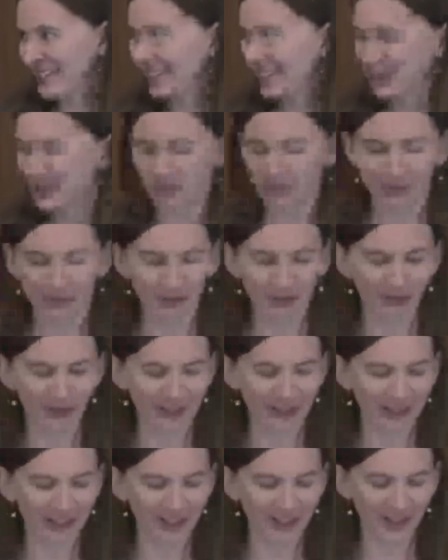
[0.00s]
such a
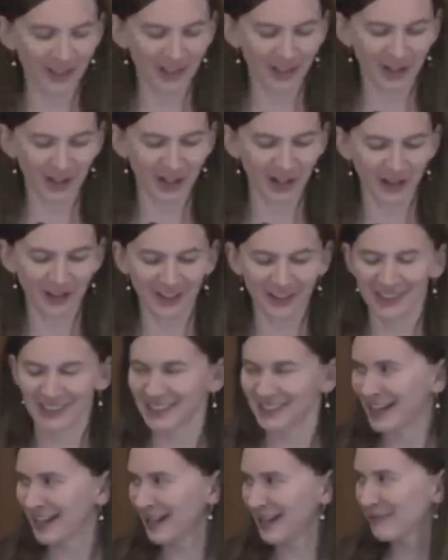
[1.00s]
privilege to share this
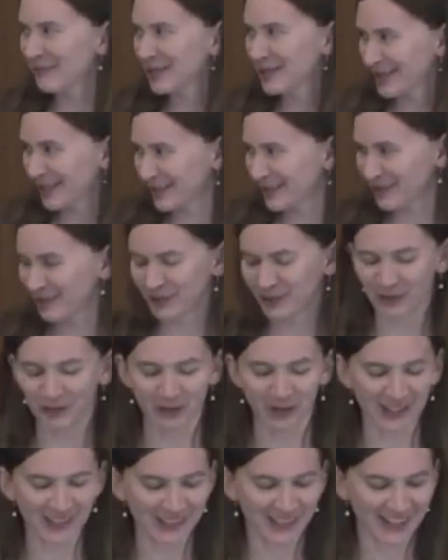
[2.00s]
time with Sister
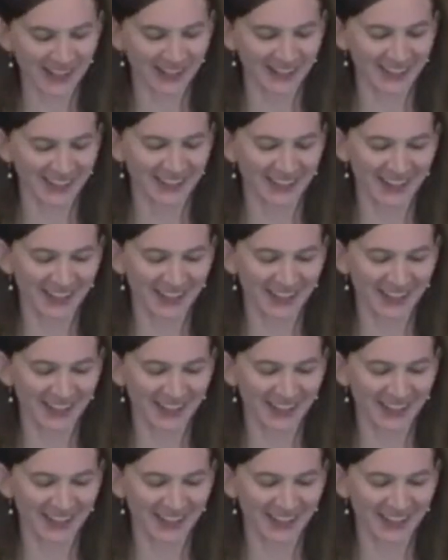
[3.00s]
Teresa.